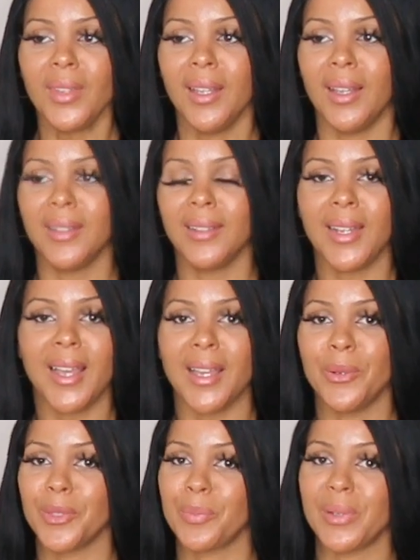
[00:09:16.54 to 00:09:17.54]
and yeah,
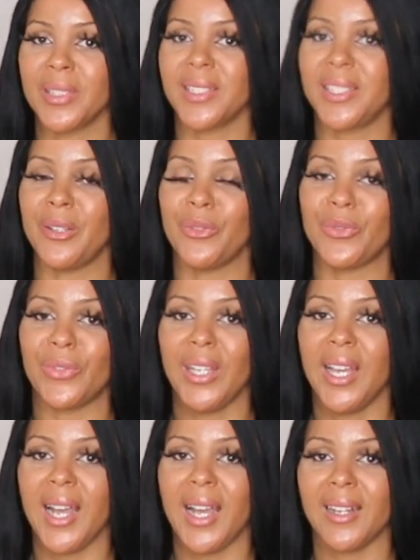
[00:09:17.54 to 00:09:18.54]
it was positive.
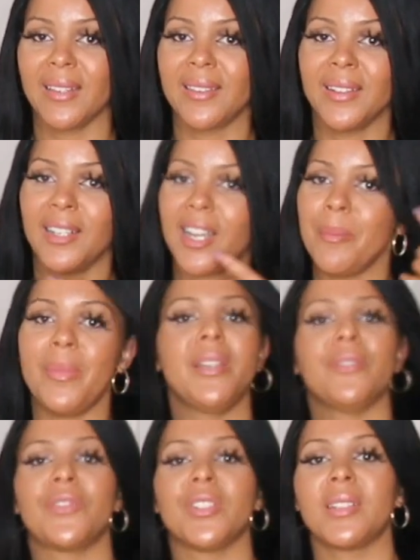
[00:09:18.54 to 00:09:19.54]
And I think I may
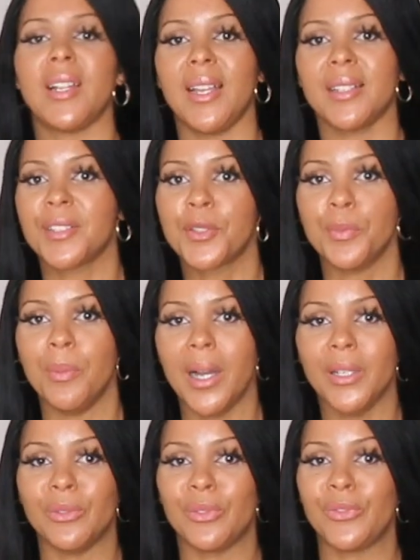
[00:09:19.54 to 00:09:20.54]
have just like
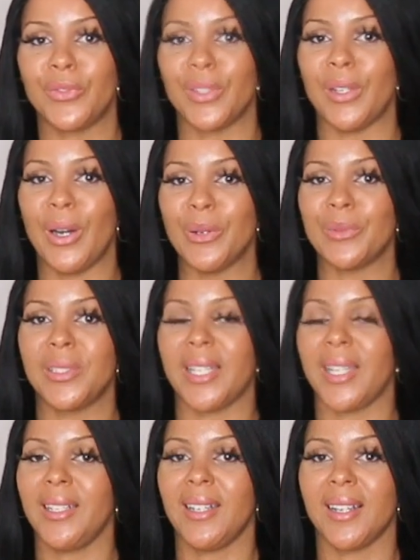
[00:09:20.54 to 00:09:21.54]
smiled for the whole
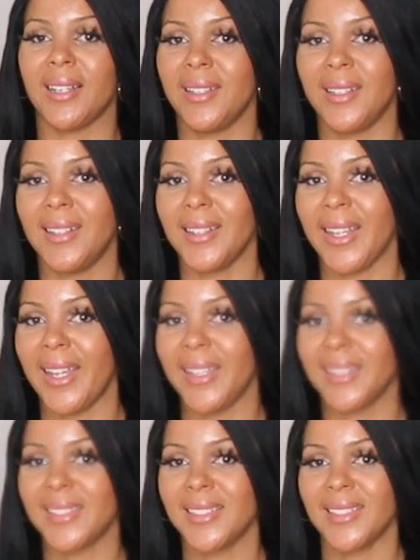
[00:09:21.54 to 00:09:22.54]
day like a
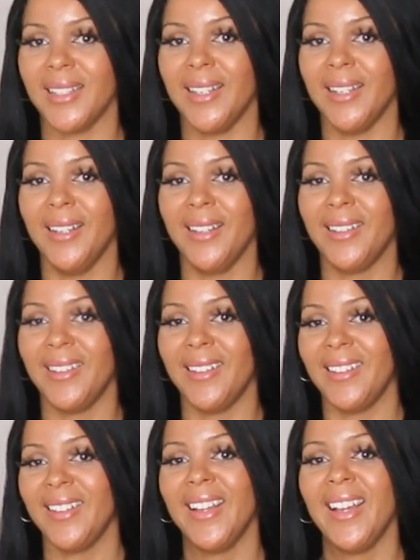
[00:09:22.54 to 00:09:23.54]
nutcase.
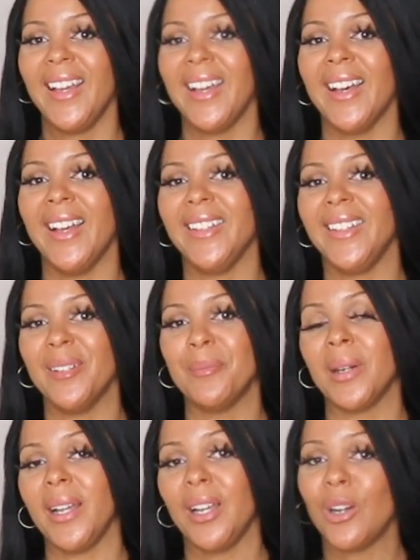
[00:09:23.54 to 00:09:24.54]
And then
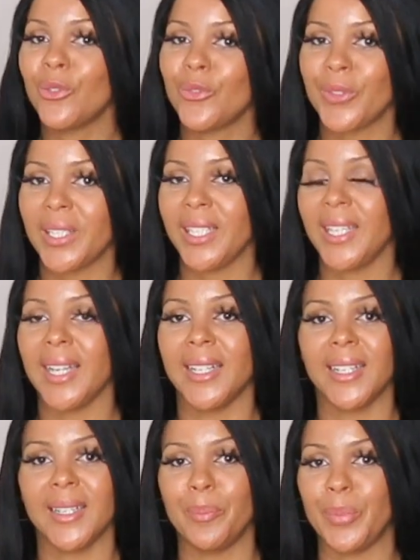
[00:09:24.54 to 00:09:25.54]
my healthy
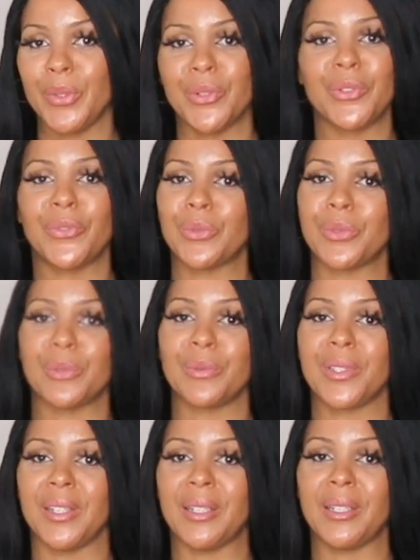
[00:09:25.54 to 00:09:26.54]
and beautiful
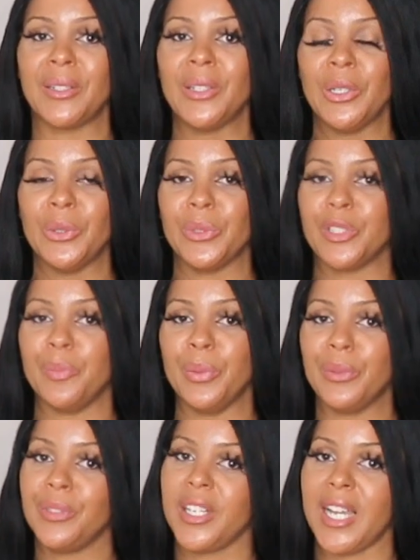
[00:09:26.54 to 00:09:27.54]
daughter was
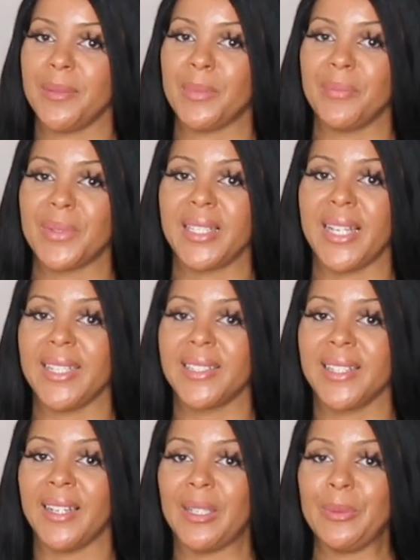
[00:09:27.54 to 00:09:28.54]
born 9 months
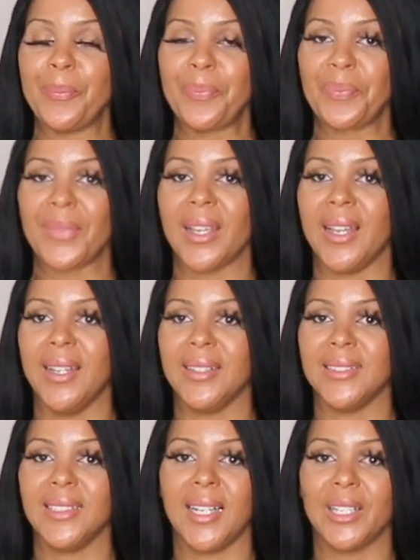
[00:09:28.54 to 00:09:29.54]
later,
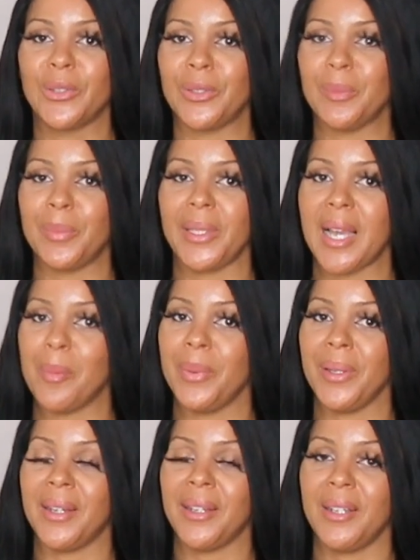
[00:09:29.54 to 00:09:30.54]
and I couldn't be
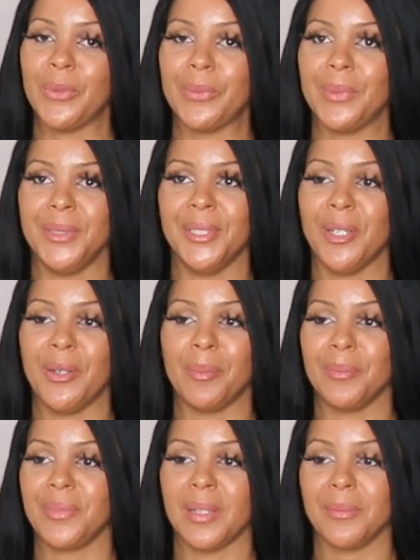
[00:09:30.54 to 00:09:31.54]
happier. You
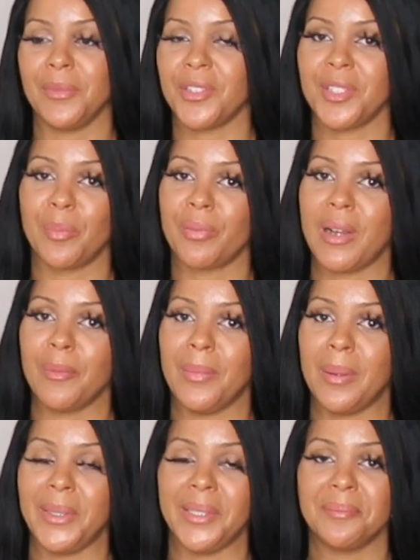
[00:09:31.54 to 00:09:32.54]
know, I'm just a proud
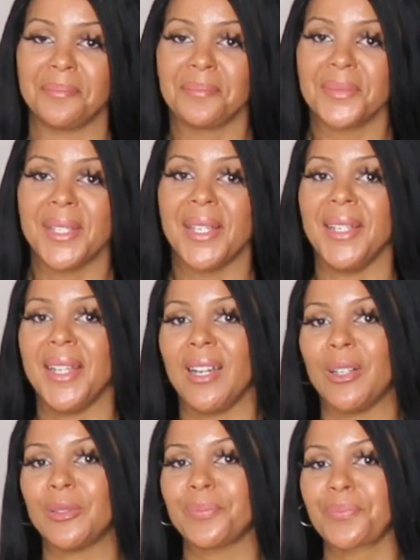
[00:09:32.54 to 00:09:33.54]
mummy.
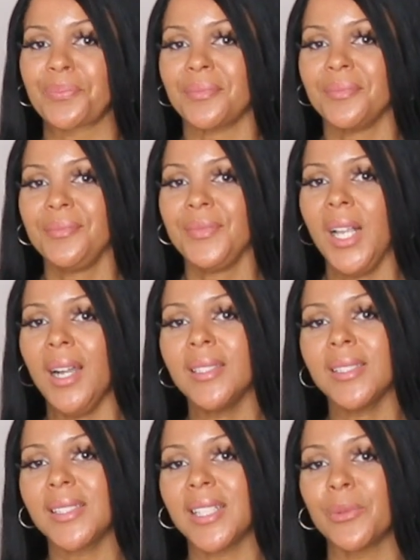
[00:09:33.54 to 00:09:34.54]
Now, I
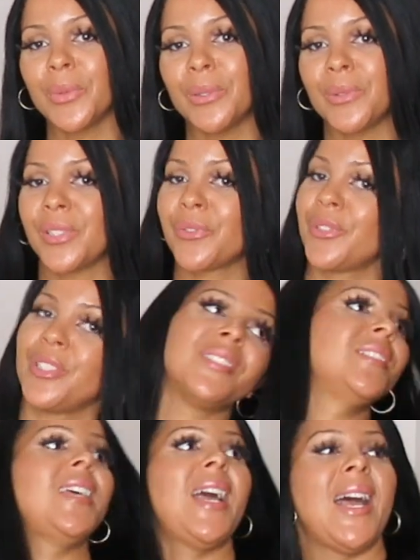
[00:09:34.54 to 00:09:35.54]
understand we're all
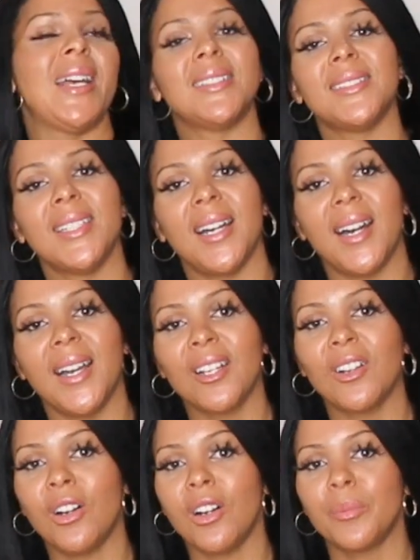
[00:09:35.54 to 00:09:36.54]
different, and
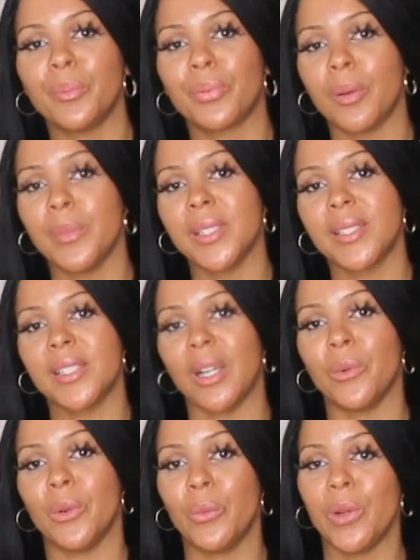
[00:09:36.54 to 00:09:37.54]
I can't promise
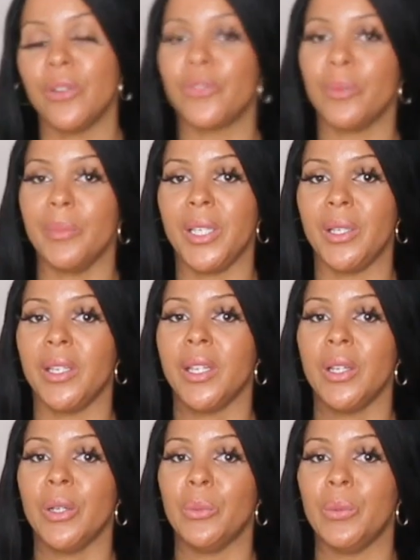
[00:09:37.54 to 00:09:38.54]
that what worked for me
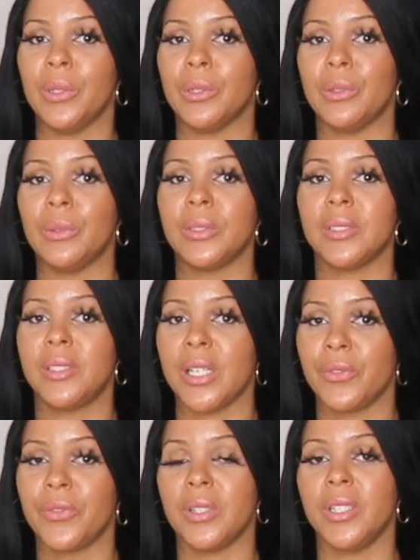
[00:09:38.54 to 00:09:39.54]
will
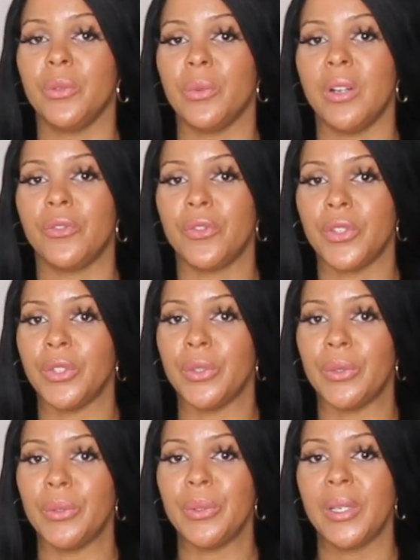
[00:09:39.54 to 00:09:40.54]
definitely work for
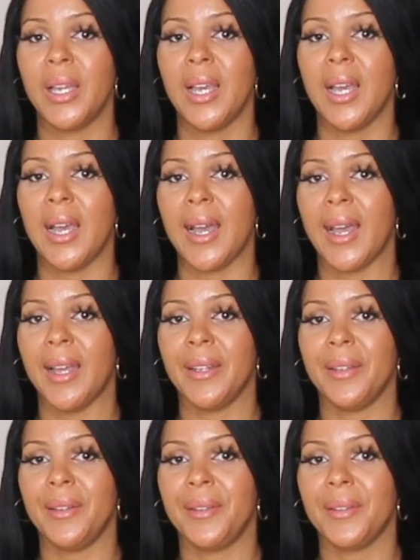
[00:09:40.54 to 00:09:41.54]
you.
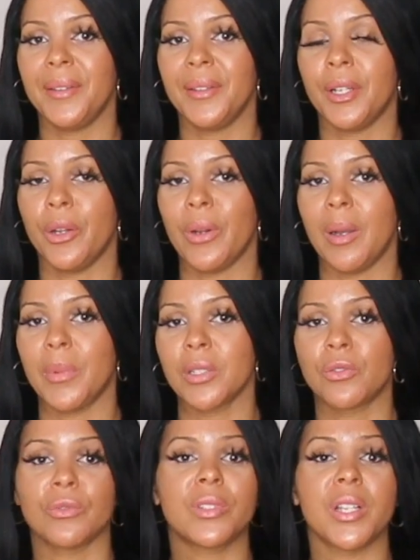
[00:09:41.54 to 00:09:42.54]
And you know, I
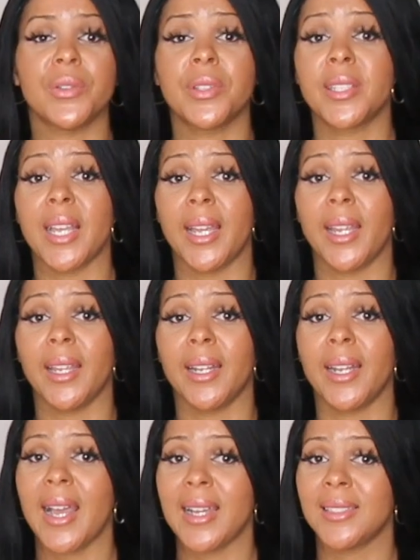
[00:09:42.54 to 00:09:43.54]
must also say
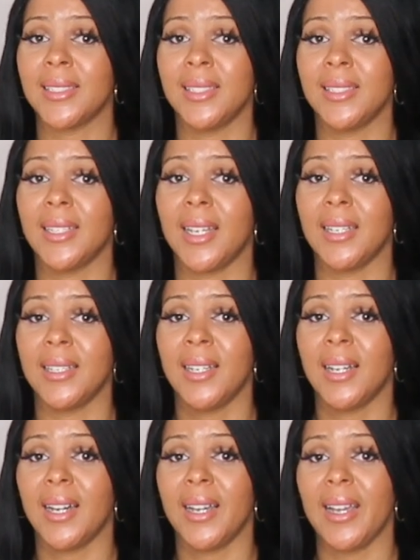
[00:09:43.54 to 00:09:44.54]
and add in that
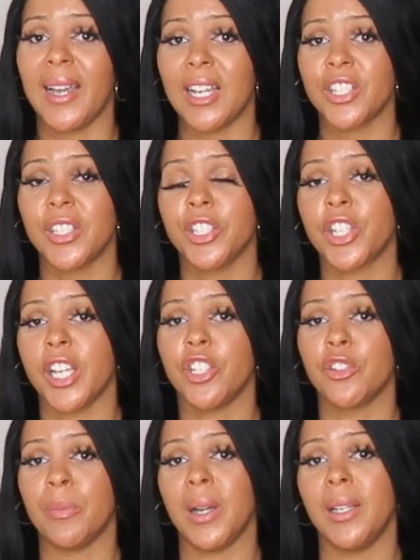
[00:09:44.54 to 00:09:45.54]
I actually
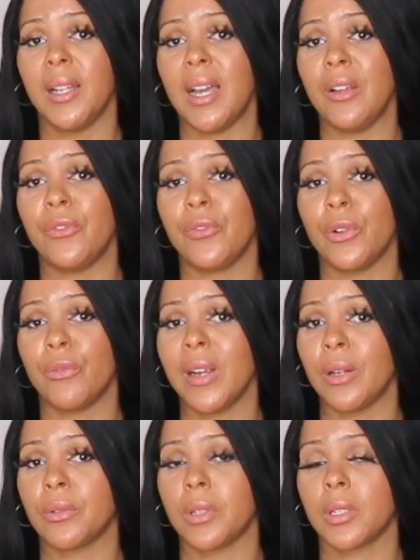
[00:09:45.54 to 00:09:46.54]
changed my life
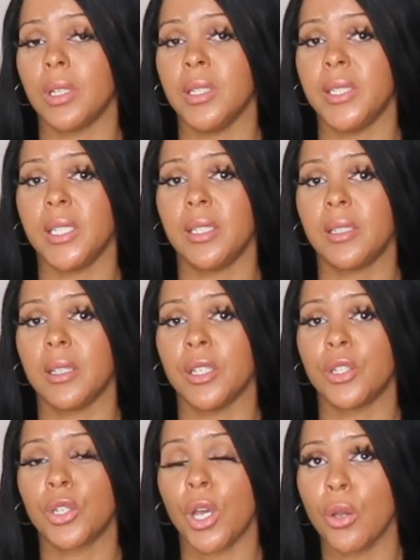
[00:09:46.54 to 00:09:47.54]
around and did a
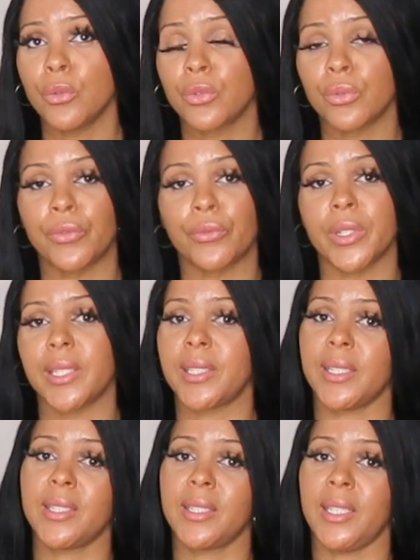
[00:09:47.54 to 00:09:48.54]
total
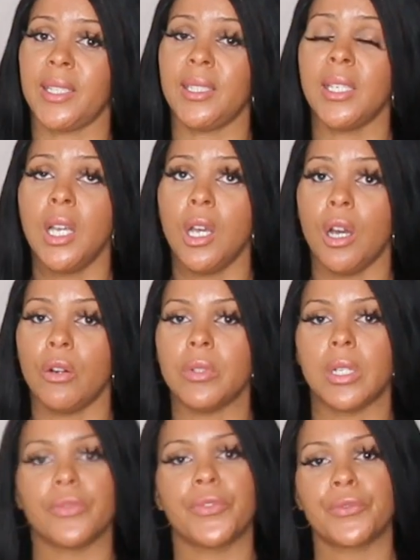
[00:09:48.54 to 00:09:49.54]
360
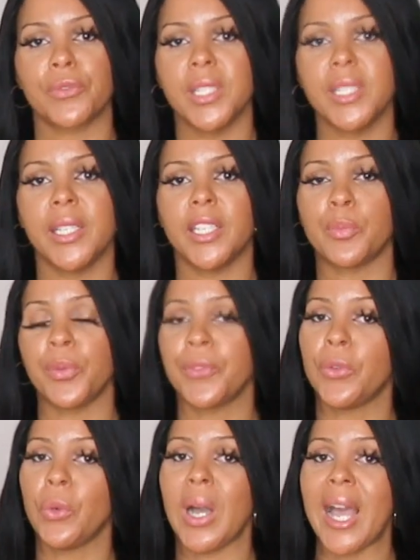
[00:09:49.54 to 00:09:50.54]
around 3 years
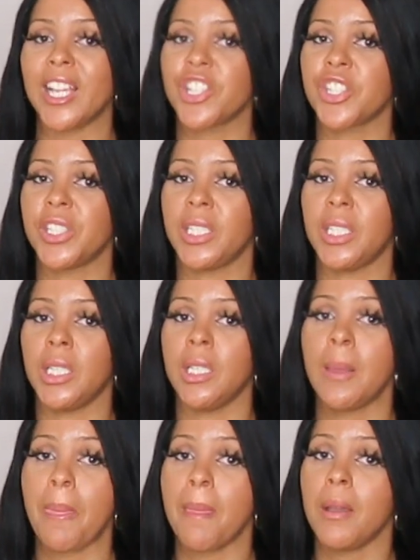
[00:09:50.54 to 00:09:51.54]
before actually